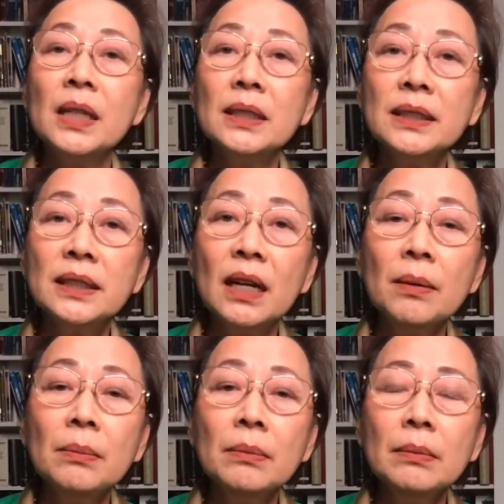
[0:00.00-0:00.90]

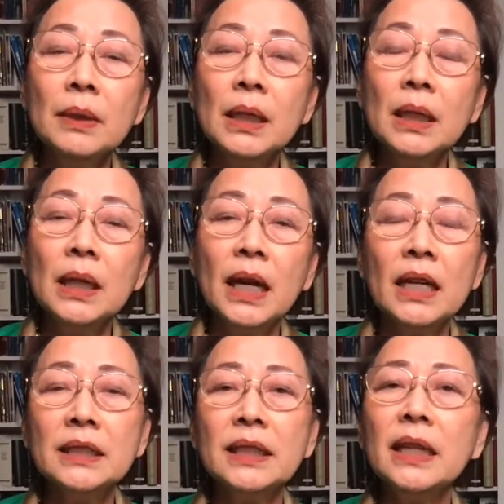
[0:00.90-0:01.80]
Some
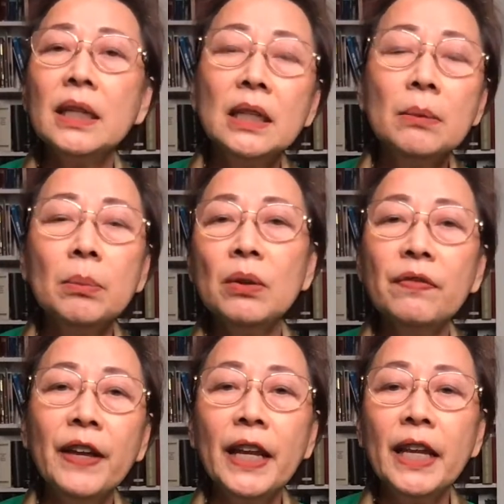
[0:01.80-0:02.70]
has irritable
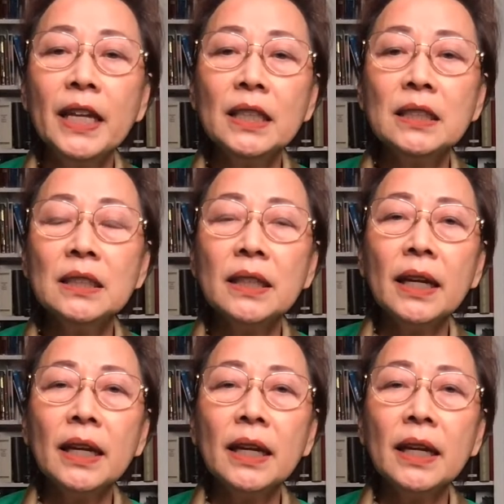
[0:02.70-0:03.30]
feeling